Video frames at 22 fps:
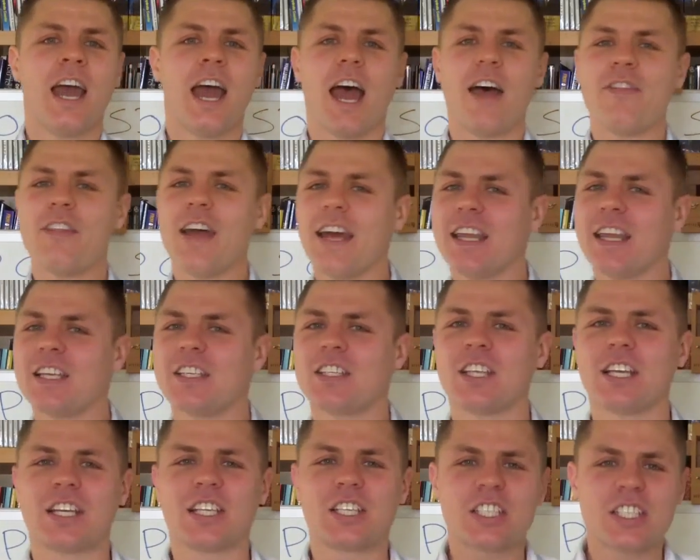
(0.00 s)
And that is,
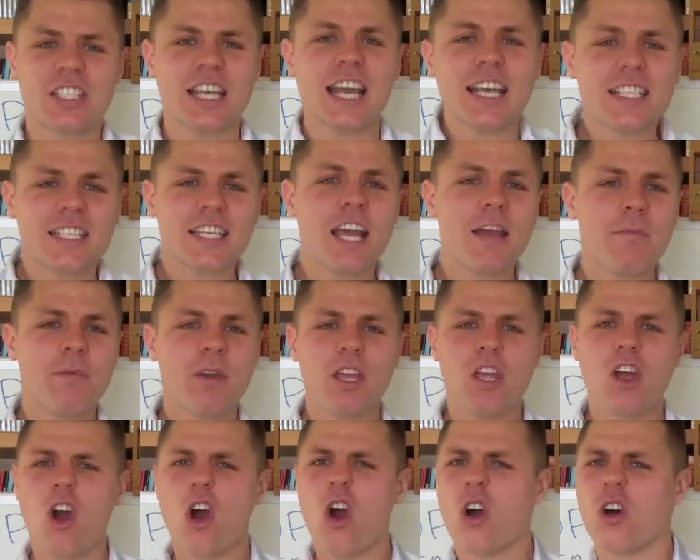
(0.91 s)
success can be
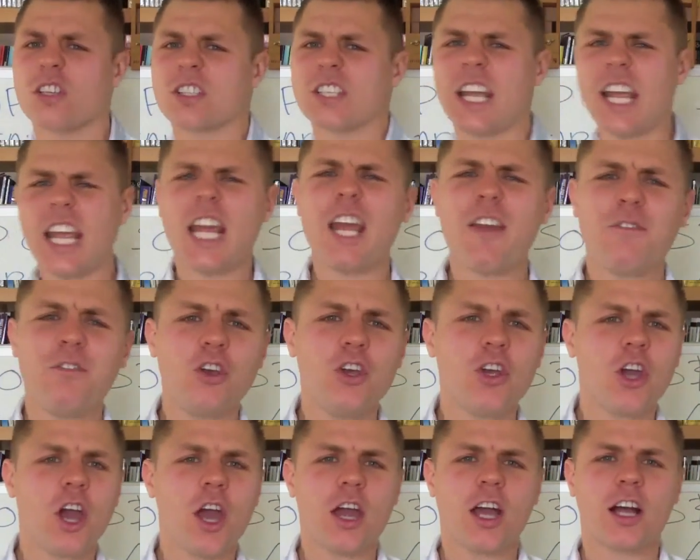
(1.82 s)
yours if you
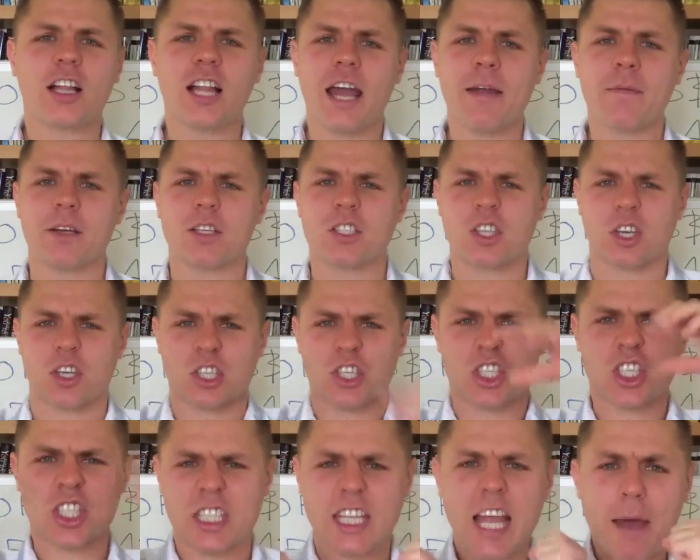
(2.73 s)
go claim it. So
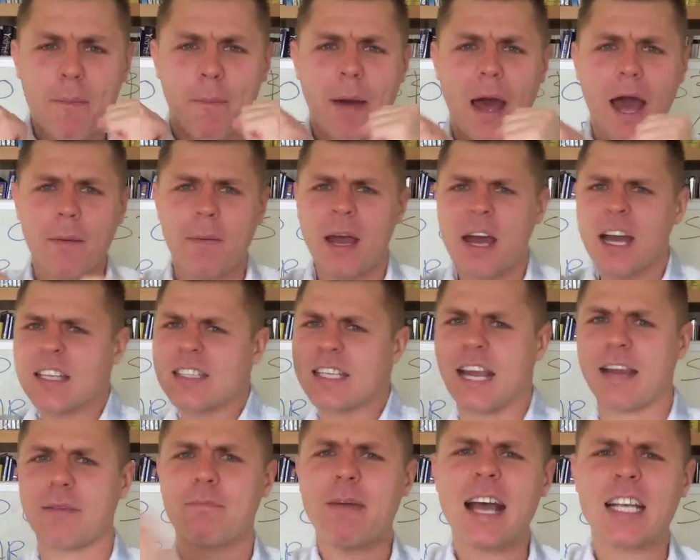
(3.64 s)
step up,
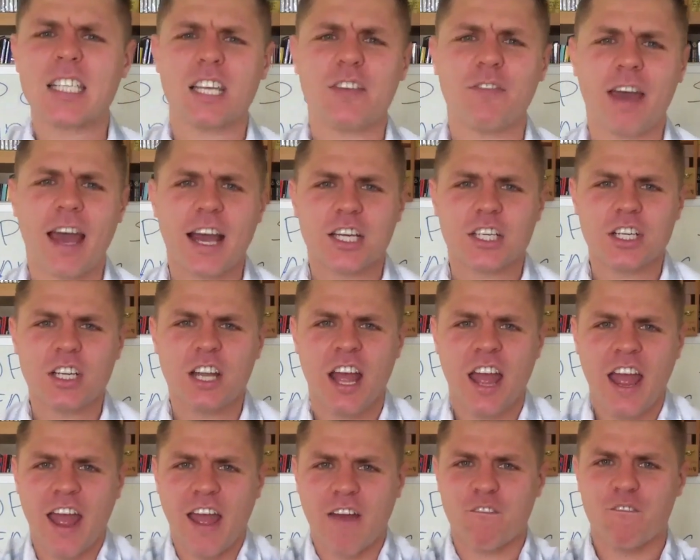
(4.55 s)
take massive action,
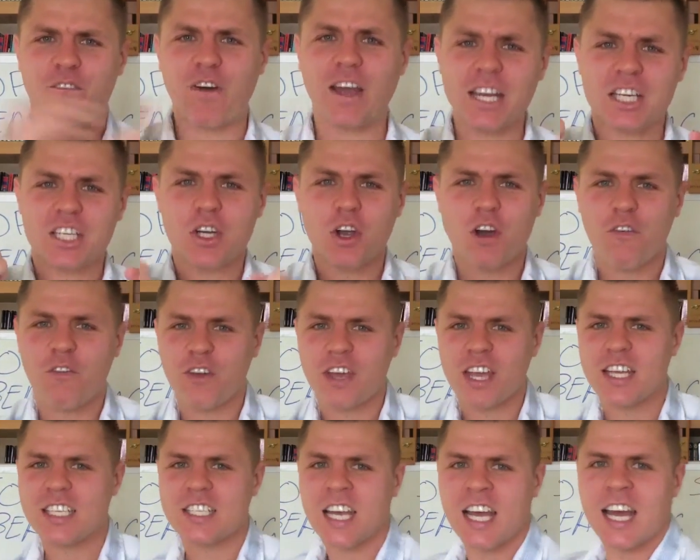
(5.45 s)
and face your
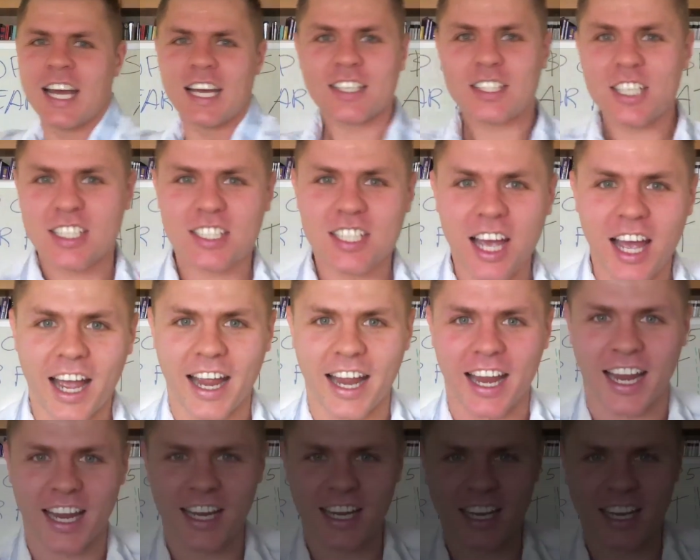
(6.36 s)
fears today.